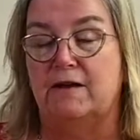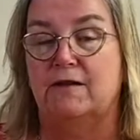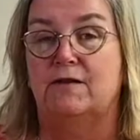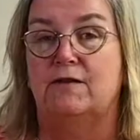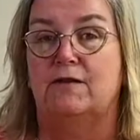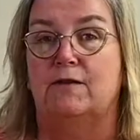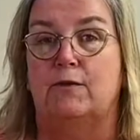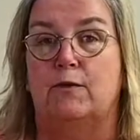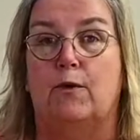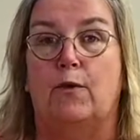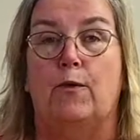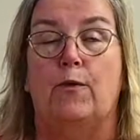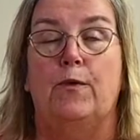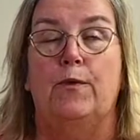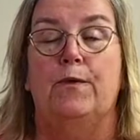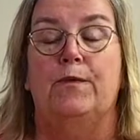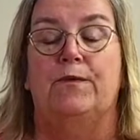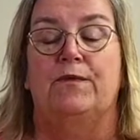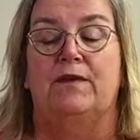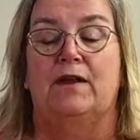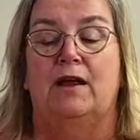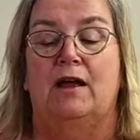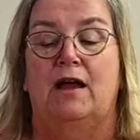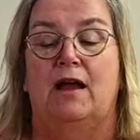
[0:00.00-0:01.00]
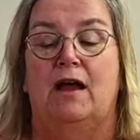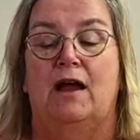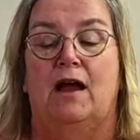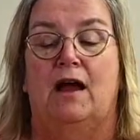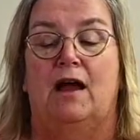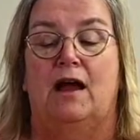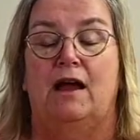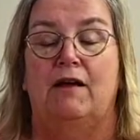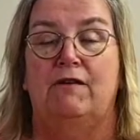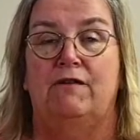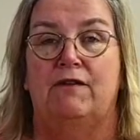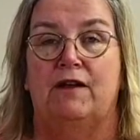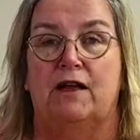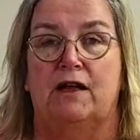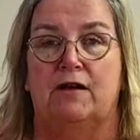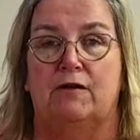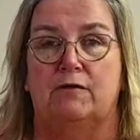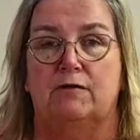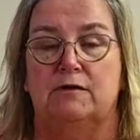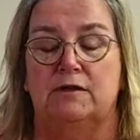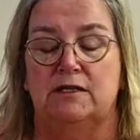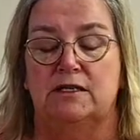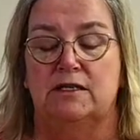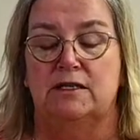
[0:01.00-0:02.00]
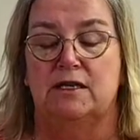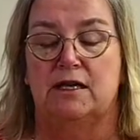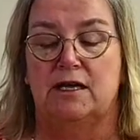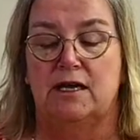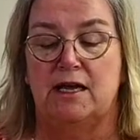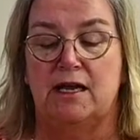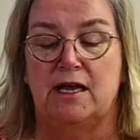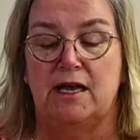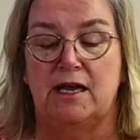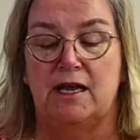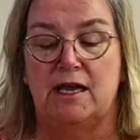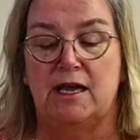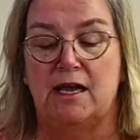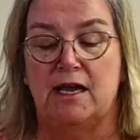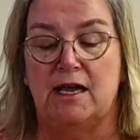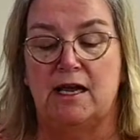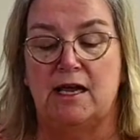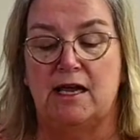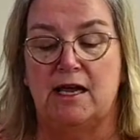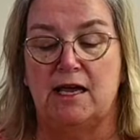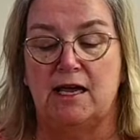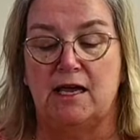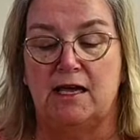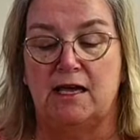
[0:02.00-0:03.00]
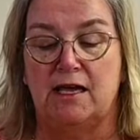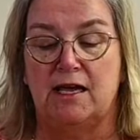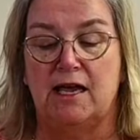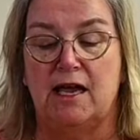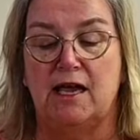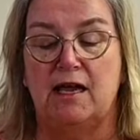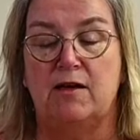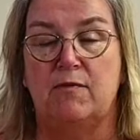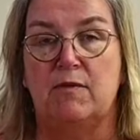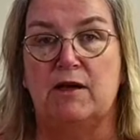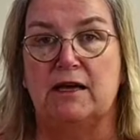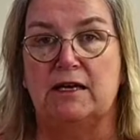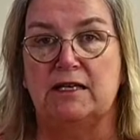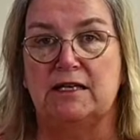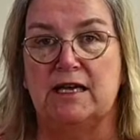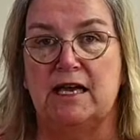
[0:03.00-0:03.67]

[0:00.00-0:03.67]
So I found a cake mix,